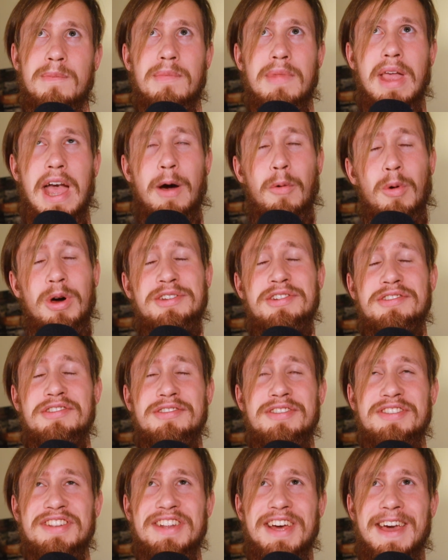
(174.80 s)
I wanted to
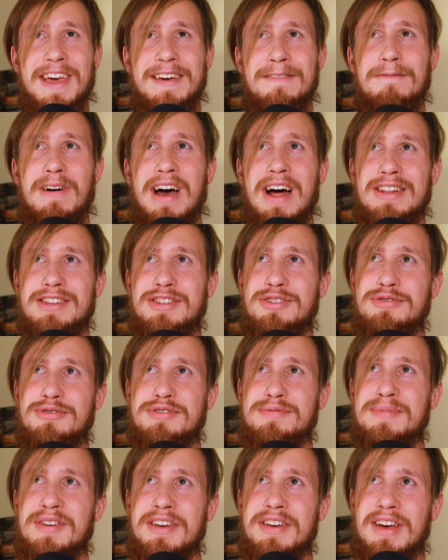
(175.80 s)
say values
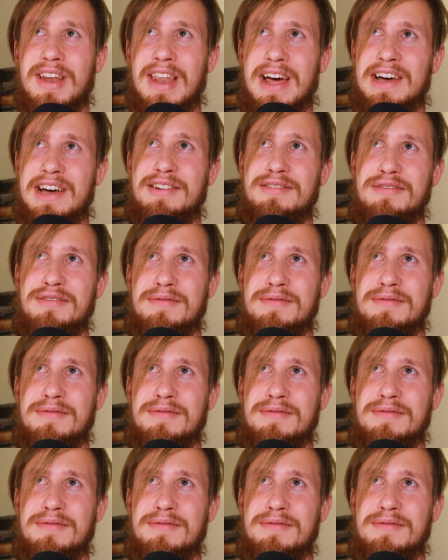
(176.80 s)
being alive.